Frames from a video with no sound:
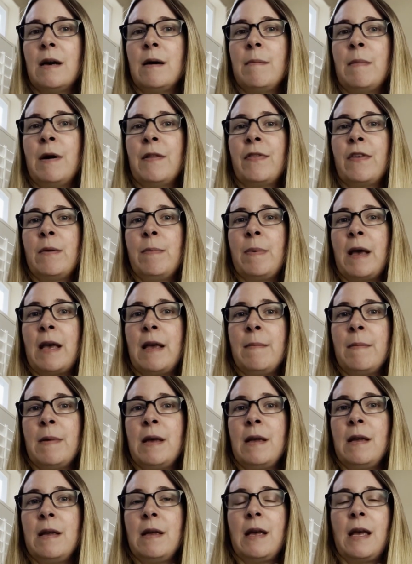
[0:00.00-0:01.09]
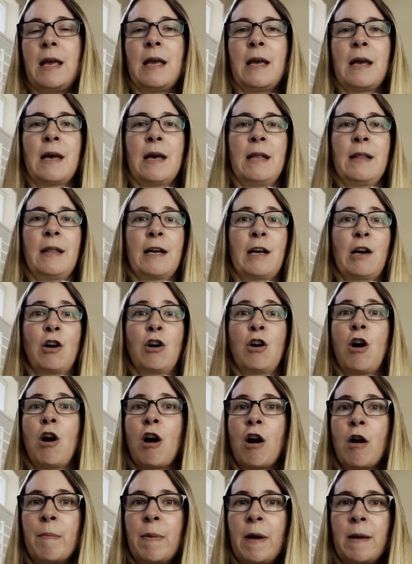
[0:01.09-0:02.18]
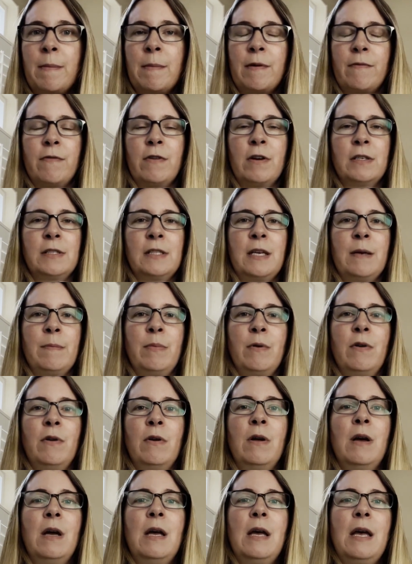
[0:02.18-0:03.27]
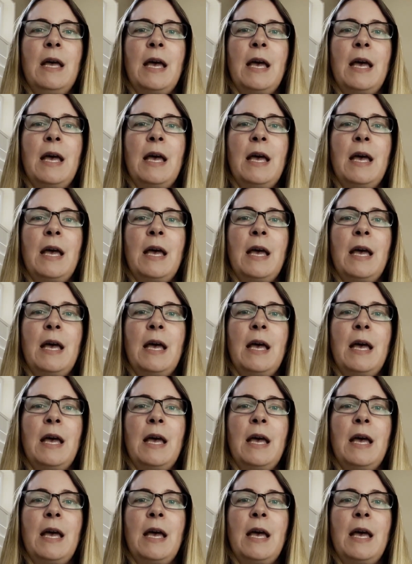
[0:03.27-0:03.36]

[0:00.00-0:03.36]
monthly payment, and like a car payment, for example,